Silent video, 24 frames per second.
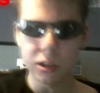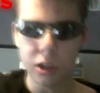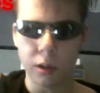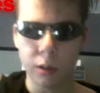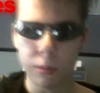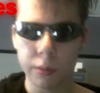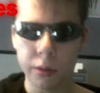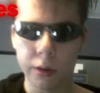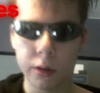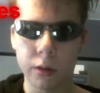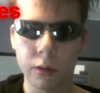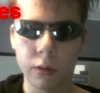
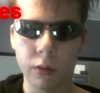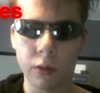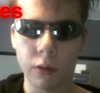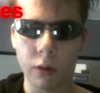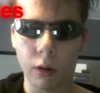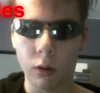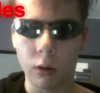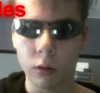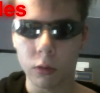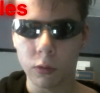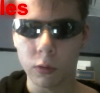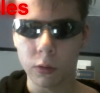
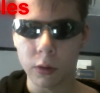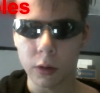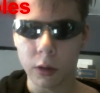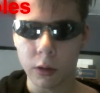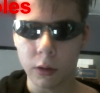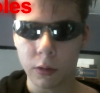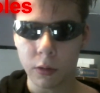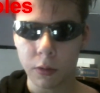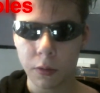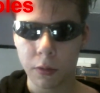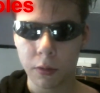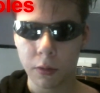champions are good for
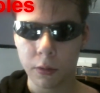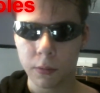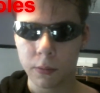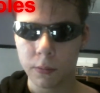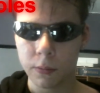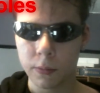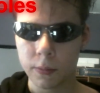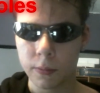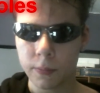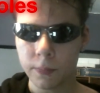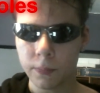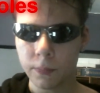this.
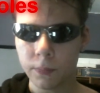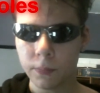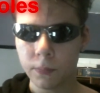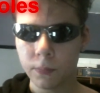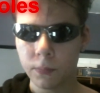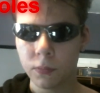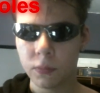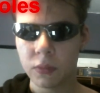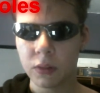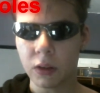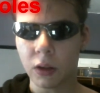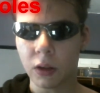
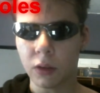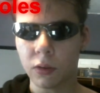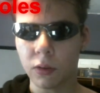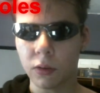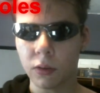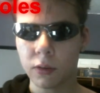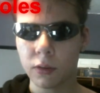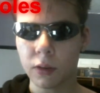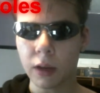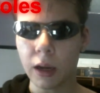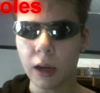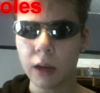The
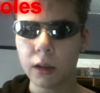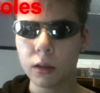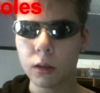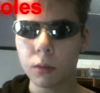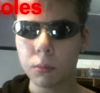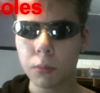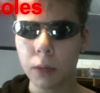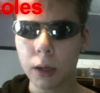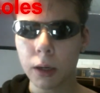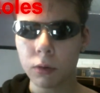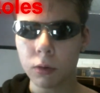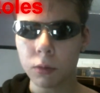
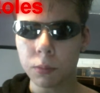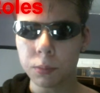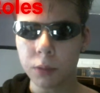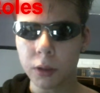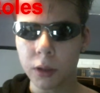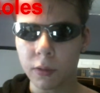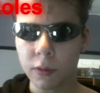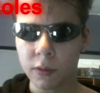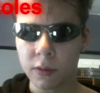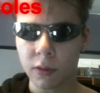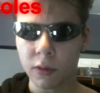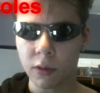sustainer may
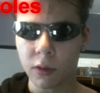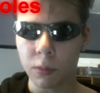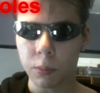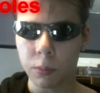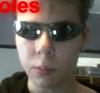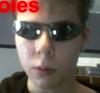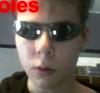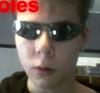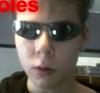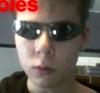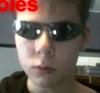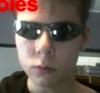replace the
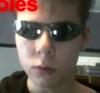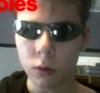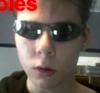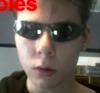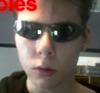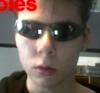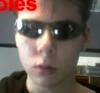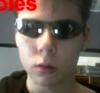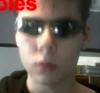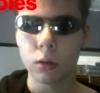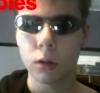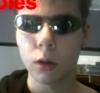support
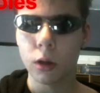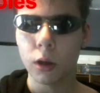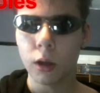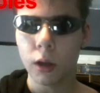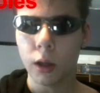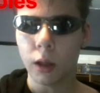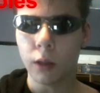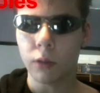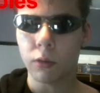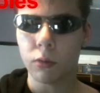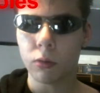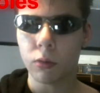role
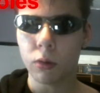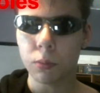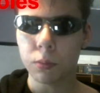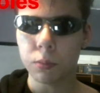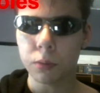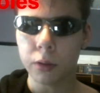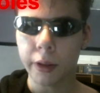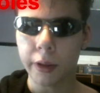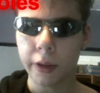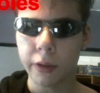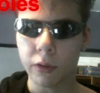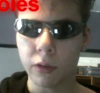and
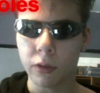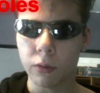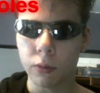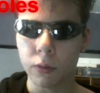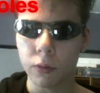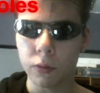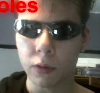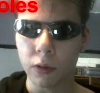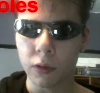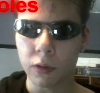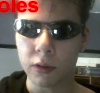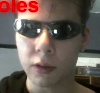swap
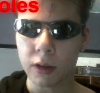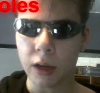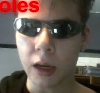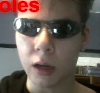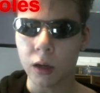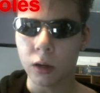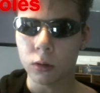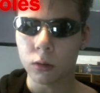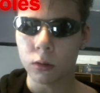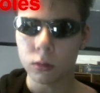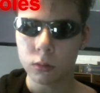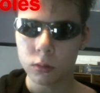places with the
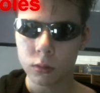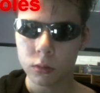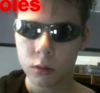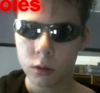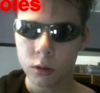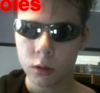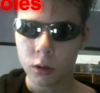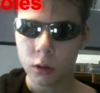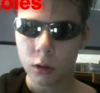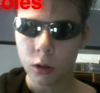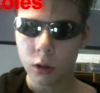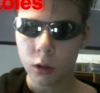scout.
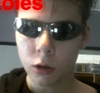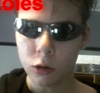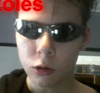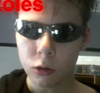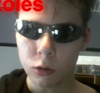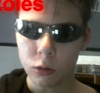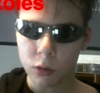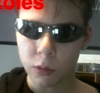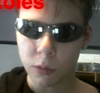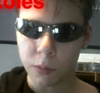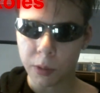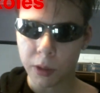
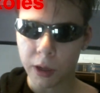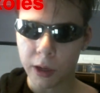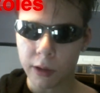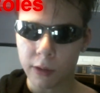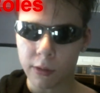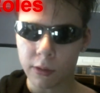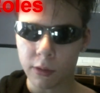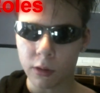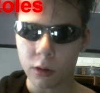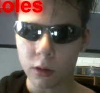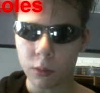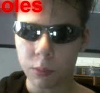All
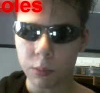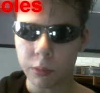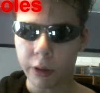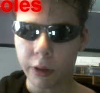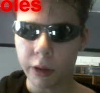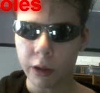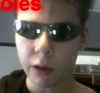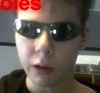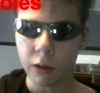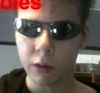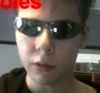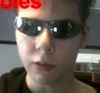depends on the
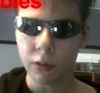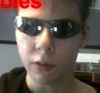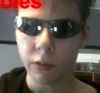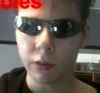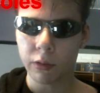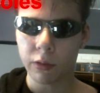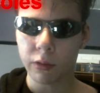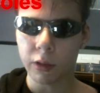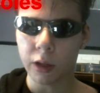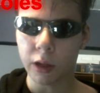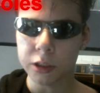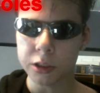
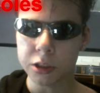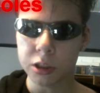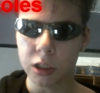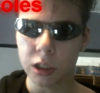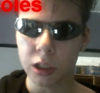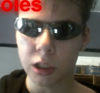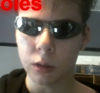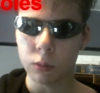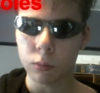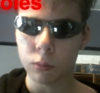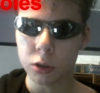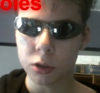player's
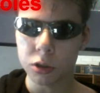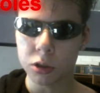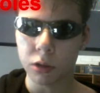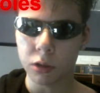/ team